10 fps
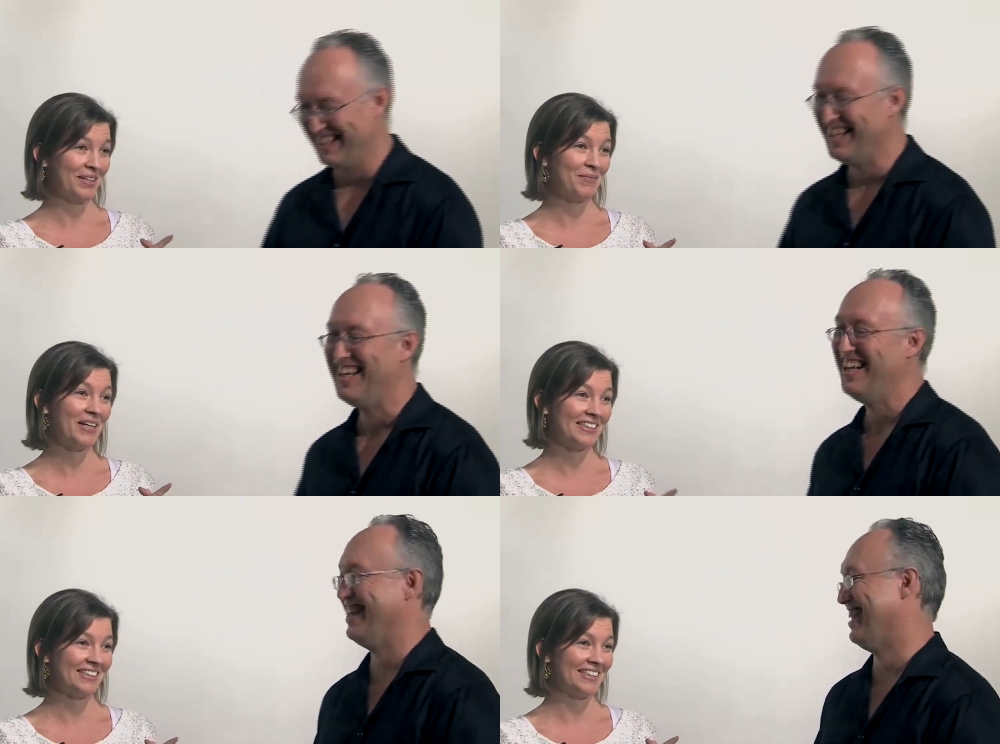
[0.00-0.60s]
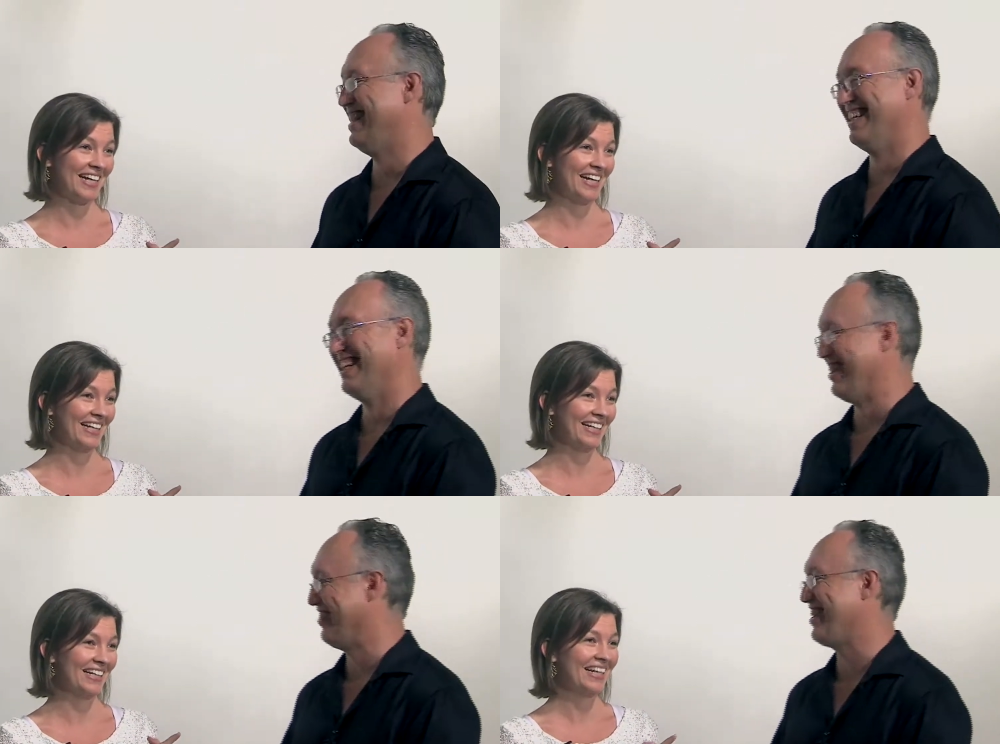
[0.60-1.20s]
Speaker 1: the Humane
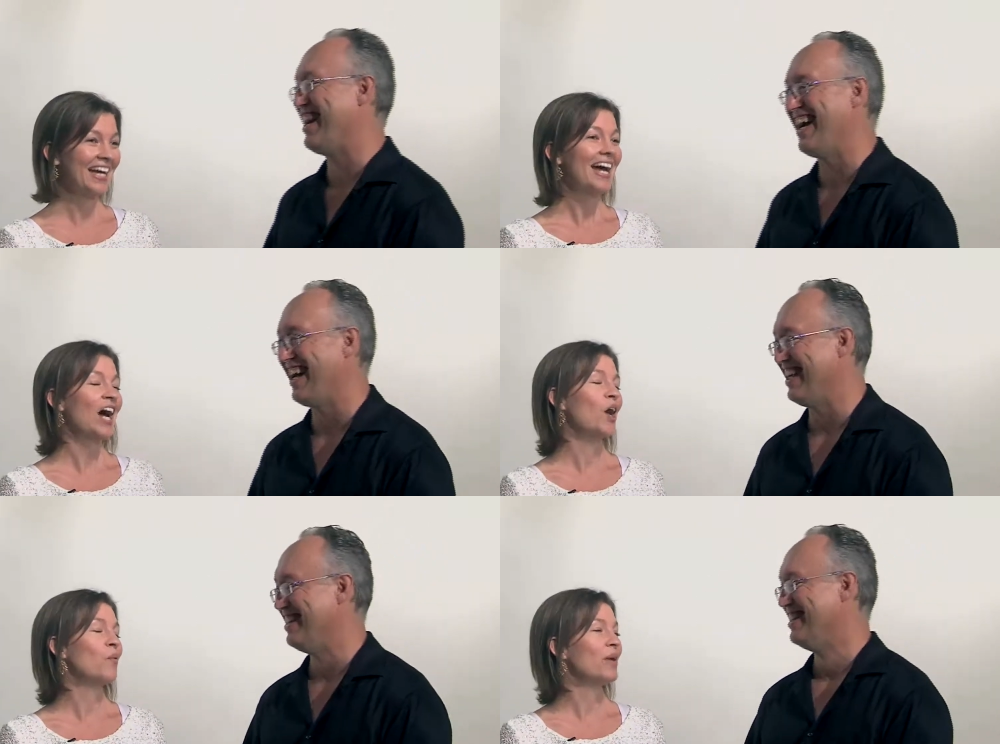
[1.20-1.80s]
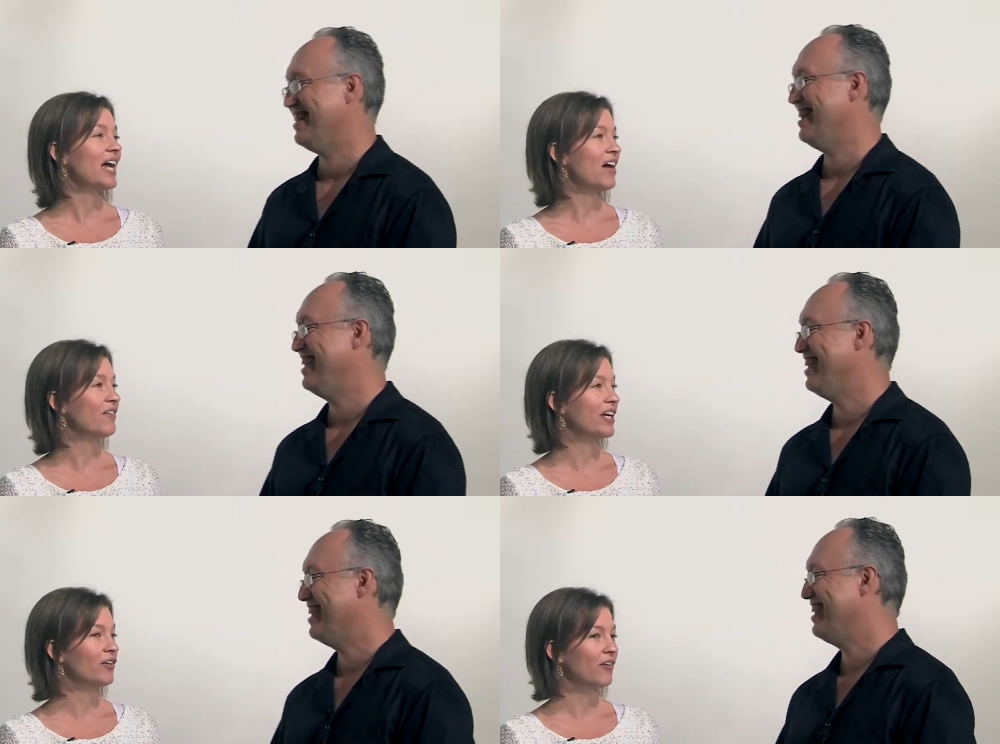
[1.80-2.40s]
Society. Okay. Uh, we have
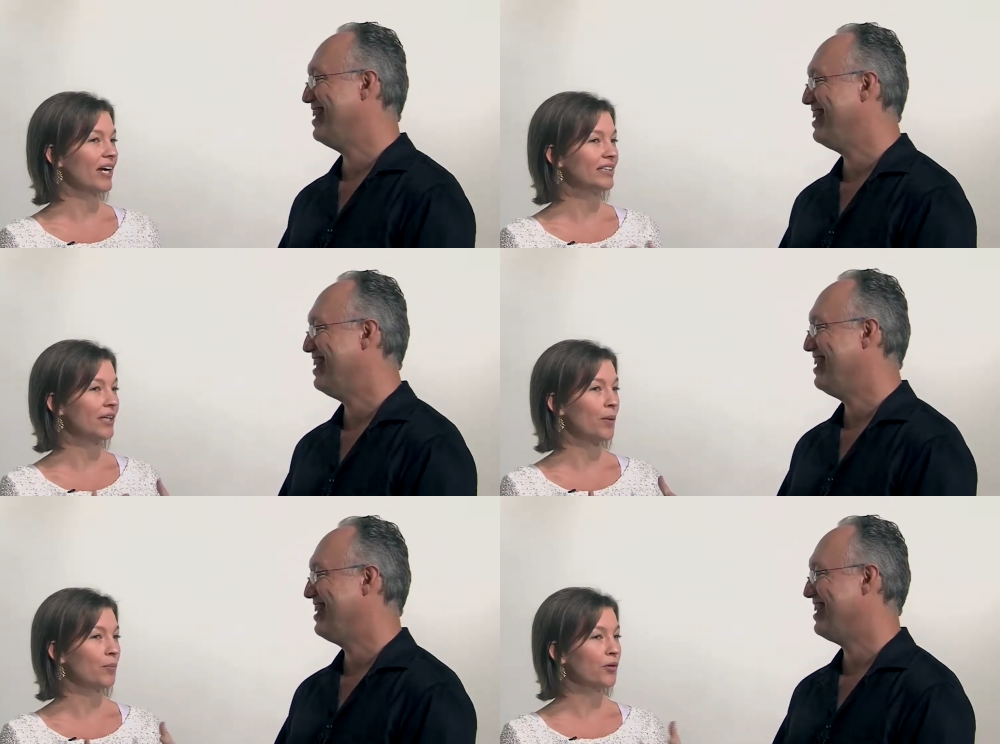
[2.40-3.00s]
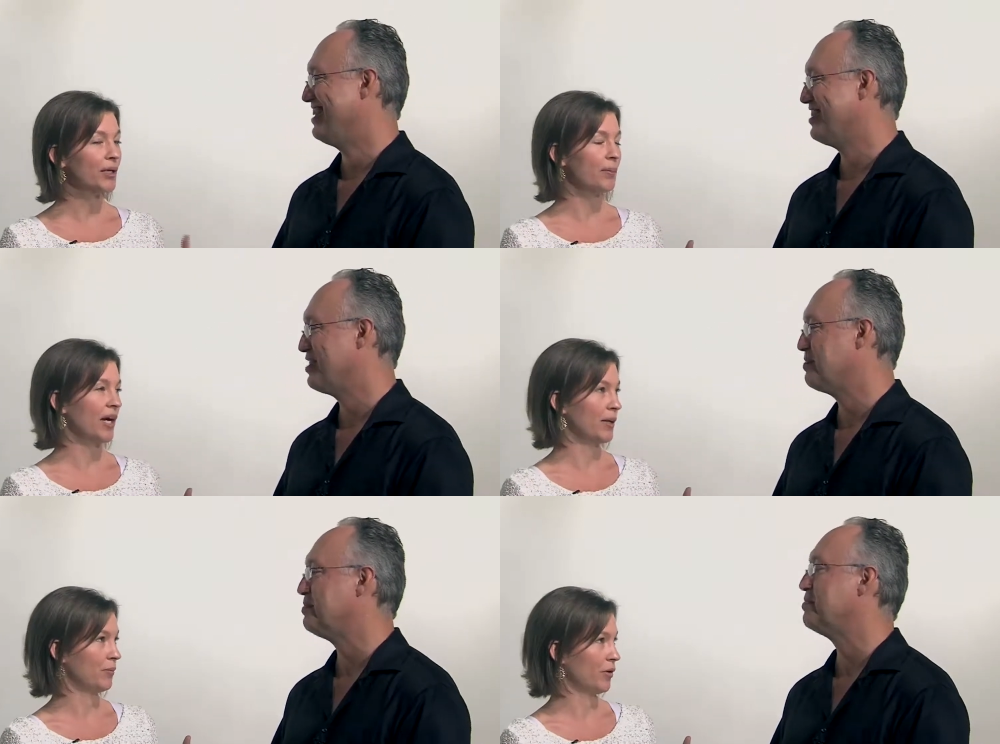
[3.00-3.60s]
a great um, brick
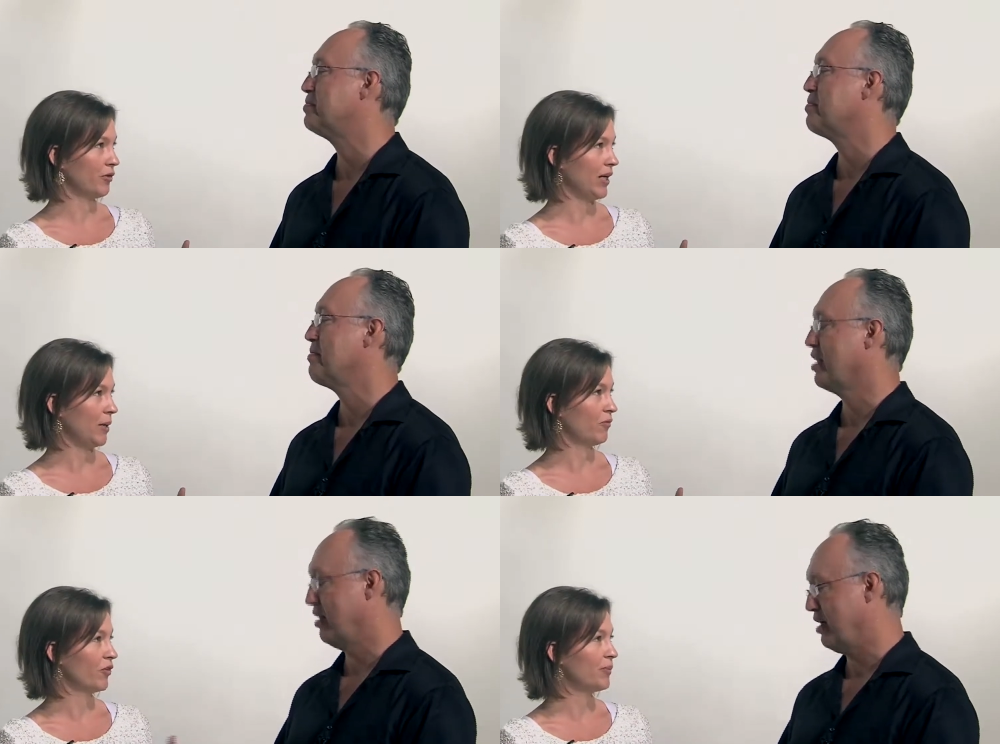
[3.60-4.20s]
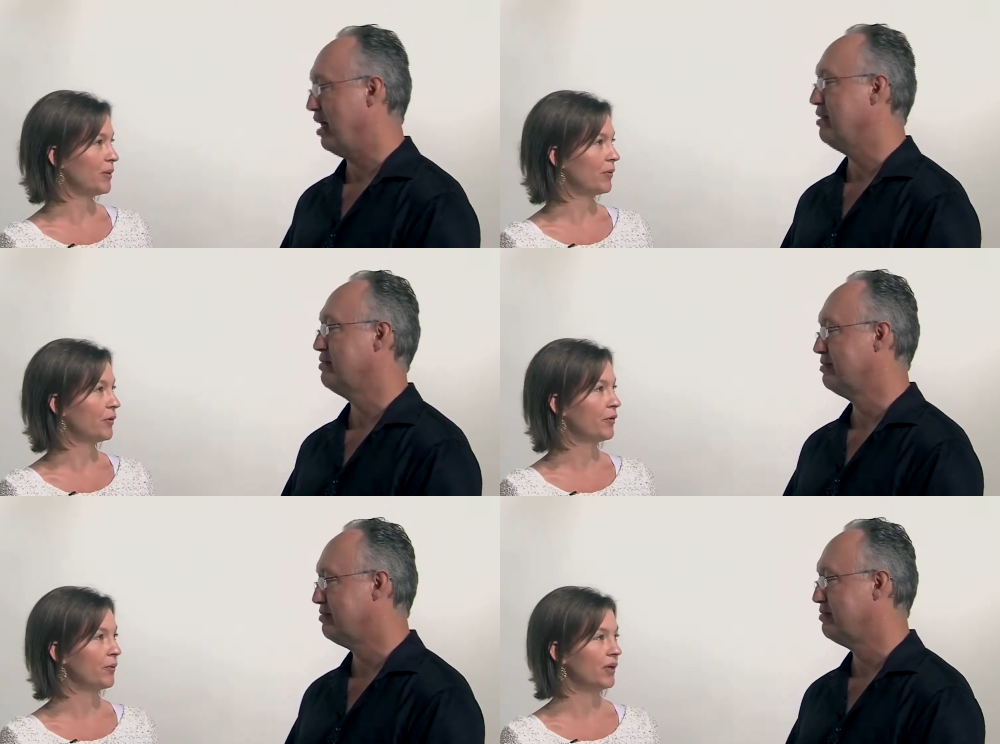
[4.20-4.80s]
buying program for okay. people
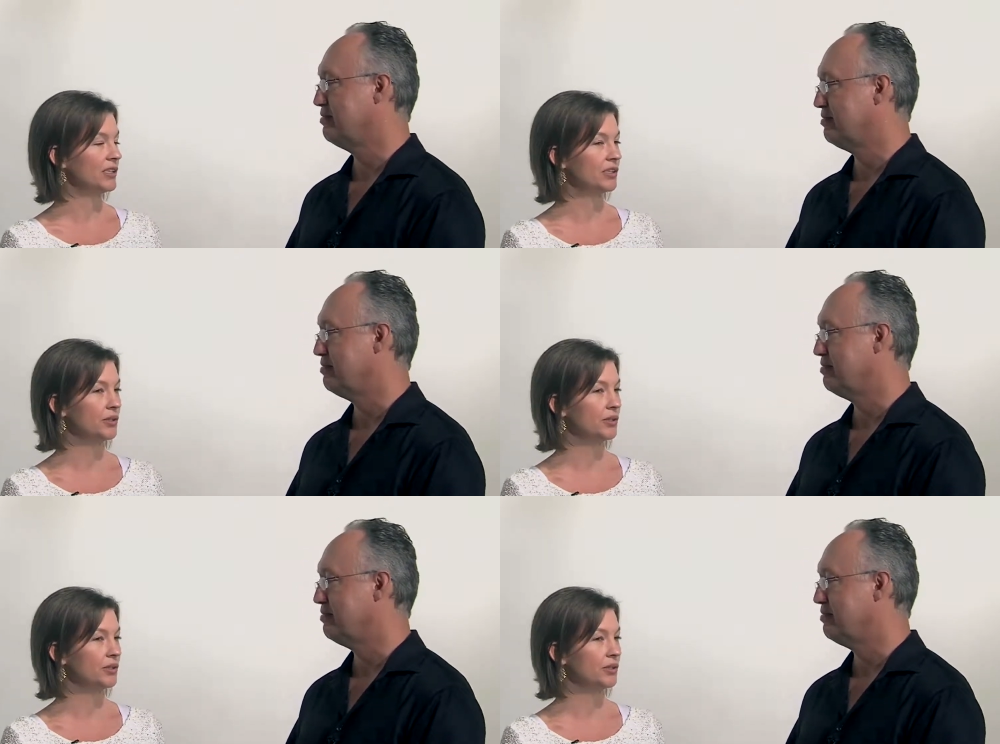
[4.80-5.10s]
who want